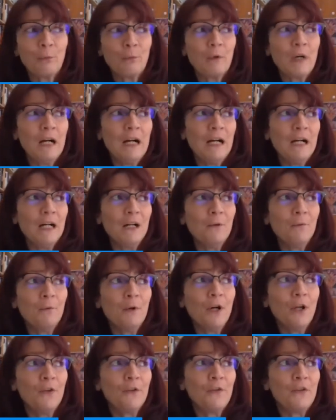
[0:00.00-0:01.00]

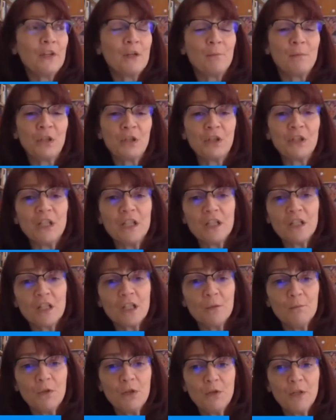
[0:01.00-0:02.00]
was the ability to
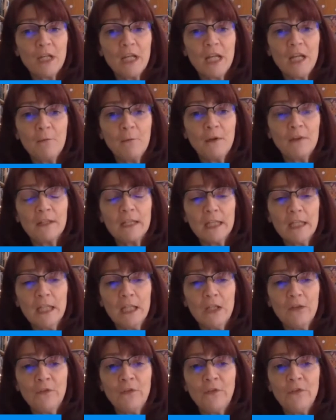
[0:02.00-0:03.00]
communicate with
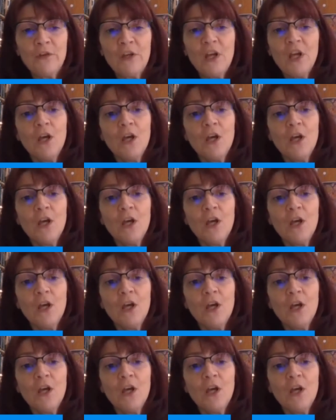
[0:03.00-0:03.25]
kids